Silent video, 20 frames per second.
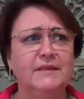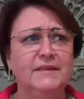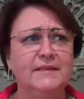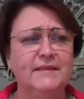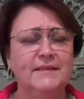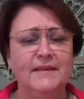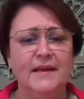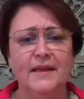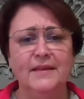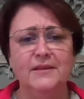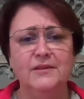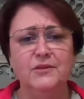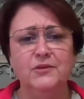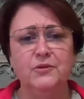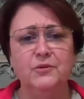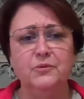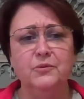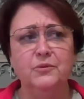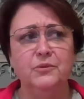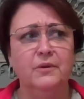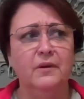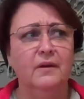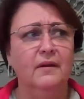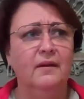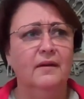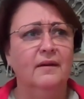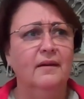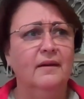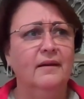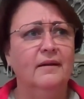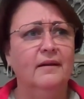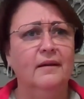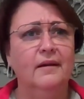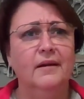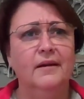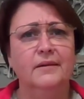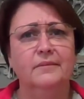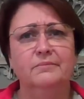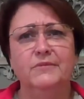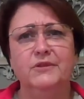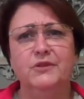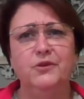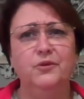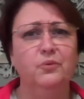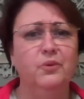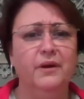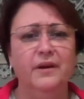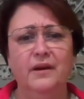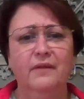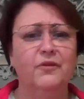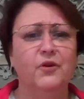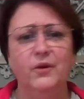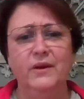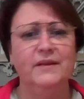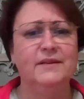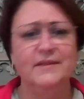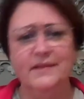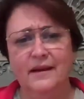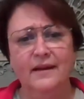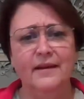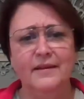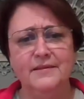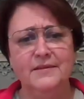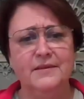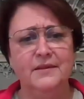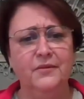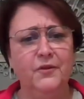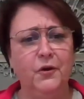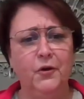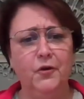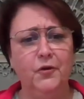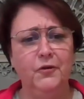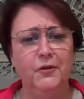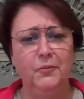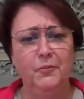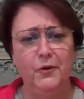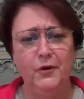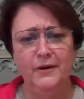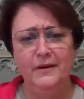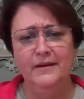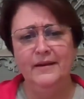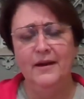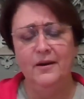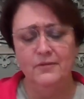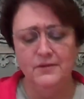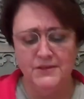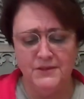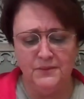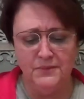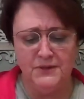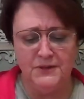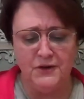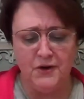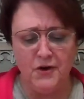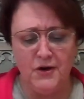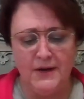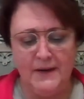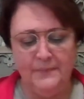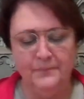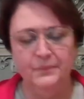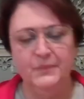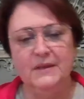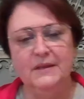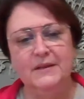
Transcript: and set to um, do whatever it does in the early morning hours. I'm sorry.